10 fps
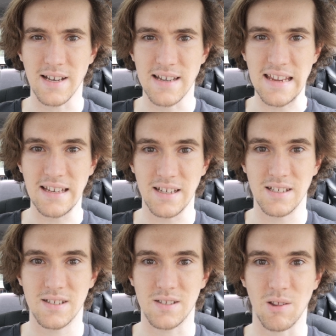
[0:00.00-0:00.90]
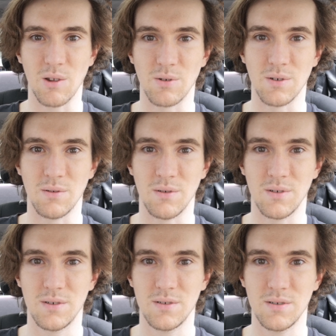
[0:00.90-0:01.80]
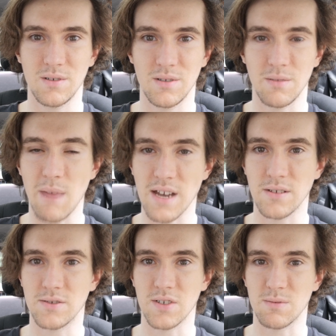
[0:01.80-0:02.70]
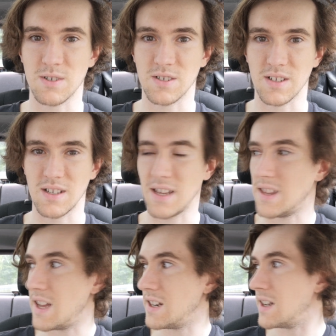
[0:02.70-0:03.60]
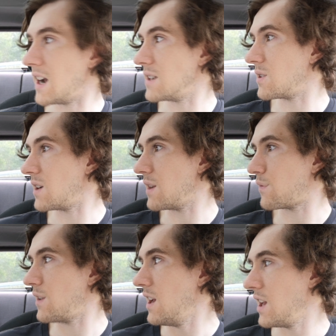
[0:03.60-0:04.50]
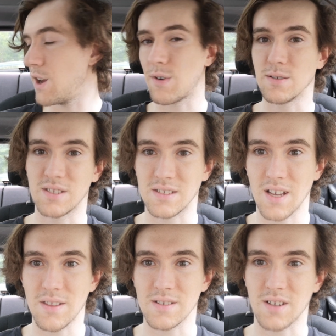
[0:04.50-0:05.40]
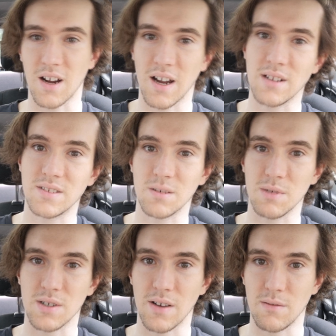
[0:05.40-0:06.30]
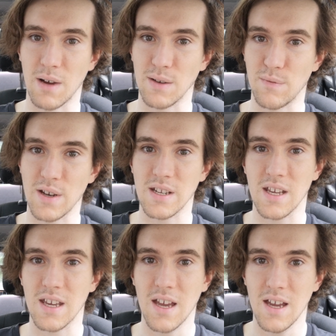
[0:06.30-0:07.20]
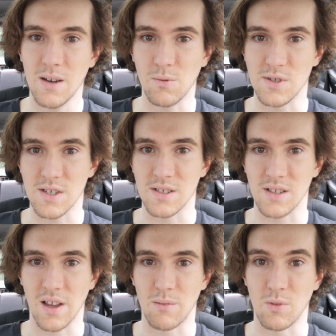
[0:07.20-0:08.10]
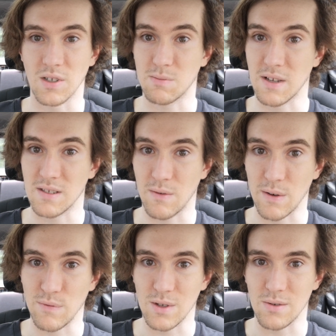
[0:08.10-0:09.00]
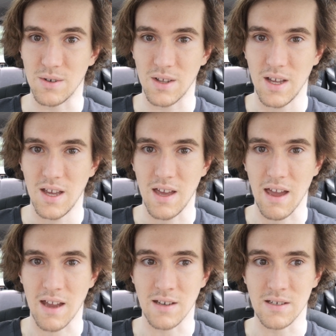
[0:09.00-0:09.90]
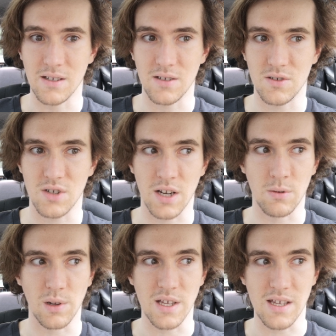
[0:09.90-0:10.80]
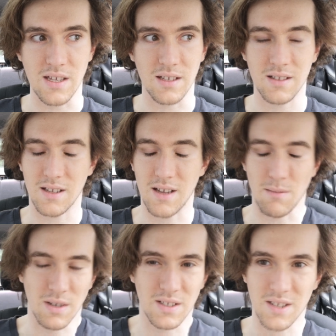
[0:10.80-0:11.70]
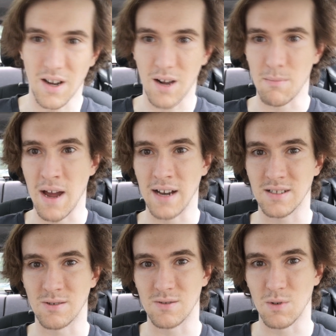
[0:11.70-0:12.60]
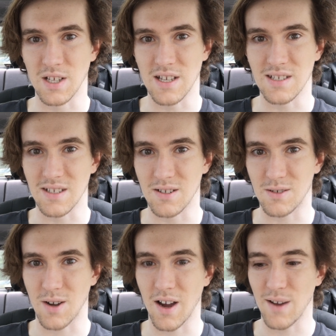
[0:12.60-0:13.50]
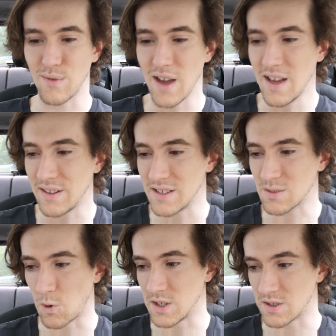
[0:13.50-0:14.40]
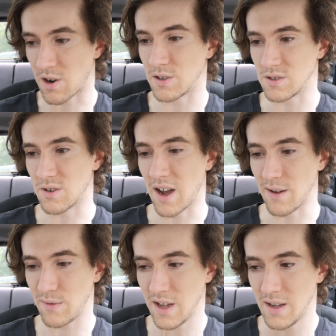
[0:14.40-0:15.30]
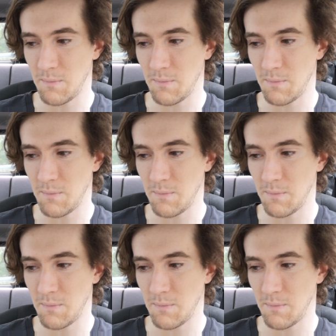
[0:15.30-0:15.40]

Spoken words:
I need it to learn manual transmission. And then I don't, if I was to sell this car, I'd still be driving my Infiniti, which is a lot more expensive on fuel, and generally, I mean, it's an automatic, so it's really easy to drive. This one is hard to drive.